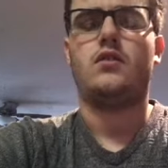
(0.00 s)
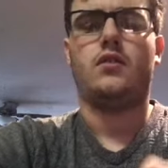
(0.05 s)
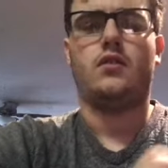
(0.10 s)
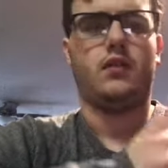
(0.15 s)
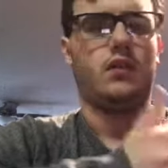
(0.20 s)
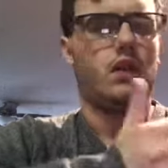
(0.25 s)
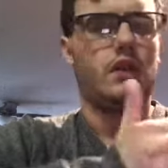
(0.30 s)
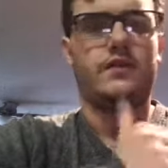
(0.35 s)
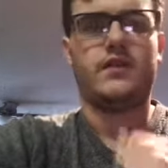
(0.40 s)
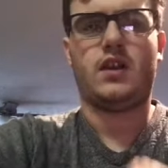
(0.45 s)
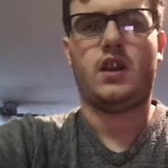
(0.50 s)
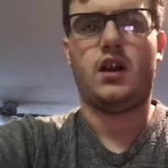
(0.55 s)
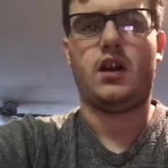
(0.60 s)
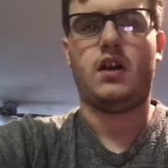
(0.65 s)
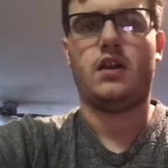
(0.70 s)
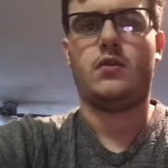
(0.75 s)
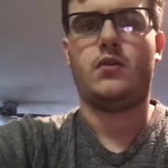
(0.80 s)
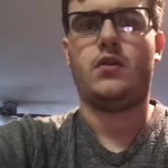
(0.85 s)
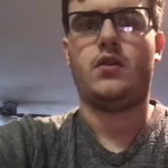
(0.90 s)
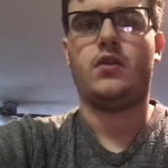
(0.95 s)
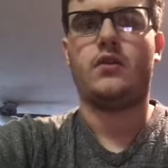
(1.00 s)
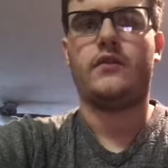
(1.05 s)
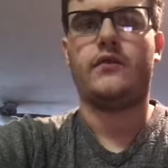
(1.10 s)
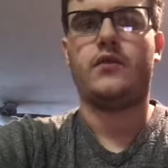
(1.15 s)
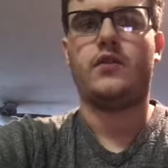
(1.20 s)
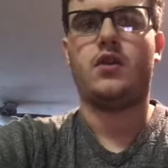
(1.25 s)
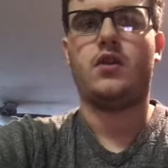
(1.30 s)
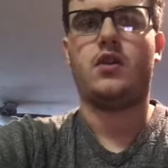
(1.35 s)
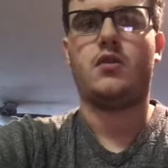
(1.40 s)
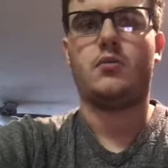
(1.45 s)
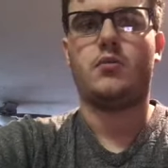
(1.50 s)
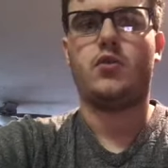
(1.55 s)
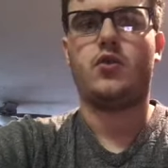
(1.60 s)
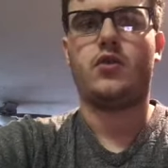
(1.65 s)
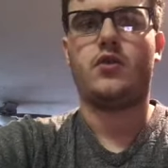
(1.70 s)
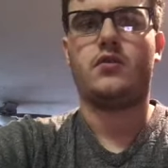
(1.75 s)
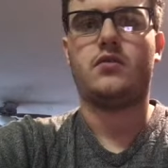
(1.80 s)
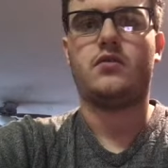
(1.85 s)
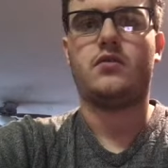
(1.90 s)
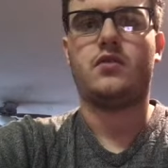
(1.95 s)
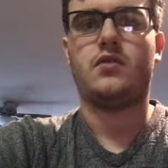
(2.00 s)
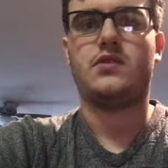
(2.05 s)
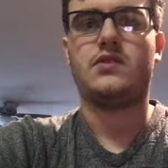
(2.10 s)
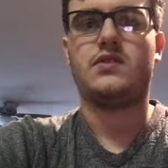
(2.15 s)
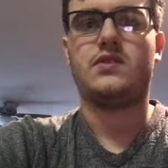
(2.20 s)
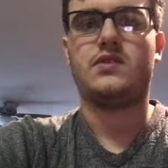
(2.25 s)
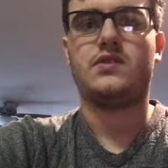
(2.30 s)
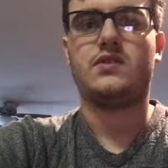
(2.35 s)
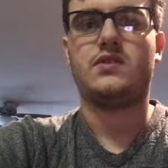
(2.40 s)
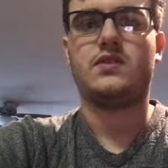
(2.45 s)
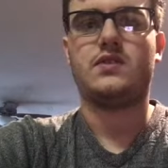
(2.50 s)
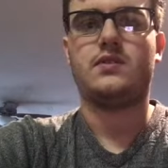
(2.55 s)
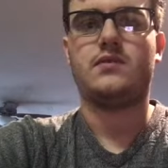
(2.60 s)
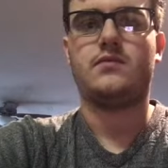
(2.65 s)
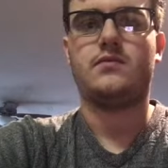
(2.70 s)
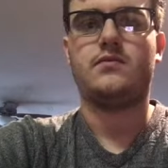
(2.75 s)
left Hollywood for important reasons.